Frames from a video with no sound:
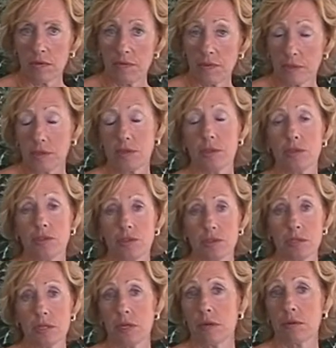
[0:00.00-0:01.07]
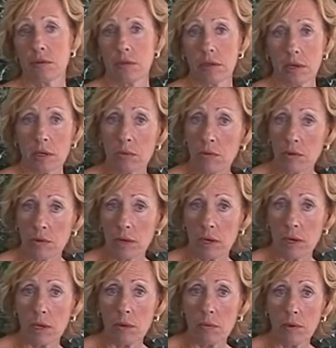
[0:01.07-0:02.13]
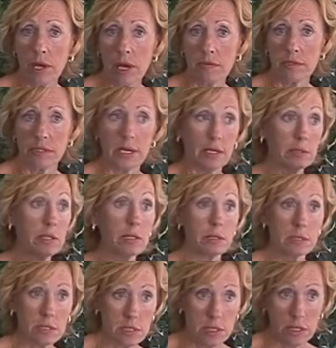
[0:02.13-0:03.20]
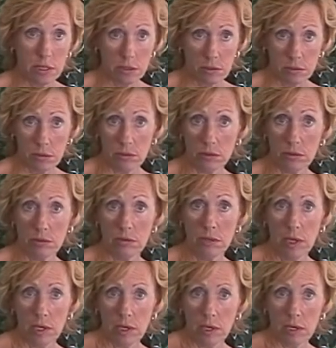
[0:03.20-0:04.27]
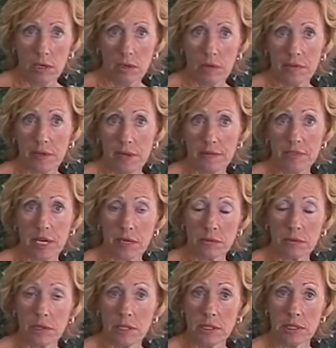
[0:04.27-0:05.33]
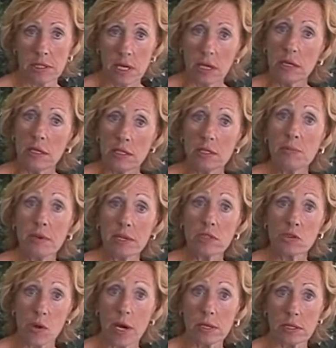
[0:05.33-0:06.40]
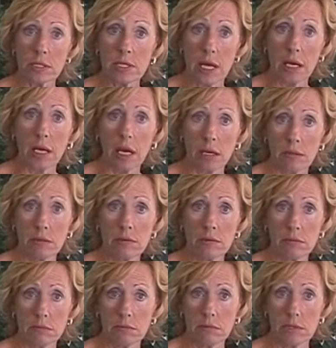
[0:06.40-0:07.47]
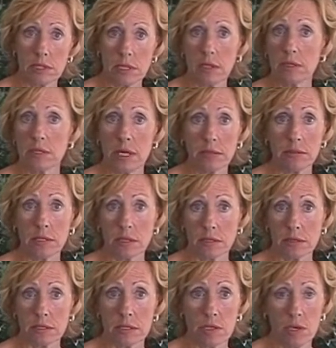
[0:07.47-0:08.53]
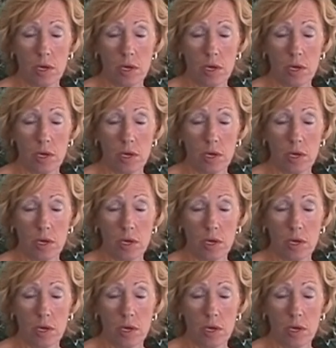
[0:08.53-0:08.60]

the physicians here in the community. We have a dentist here who, if they have dental needs that need to be addressed, they can see the dentist.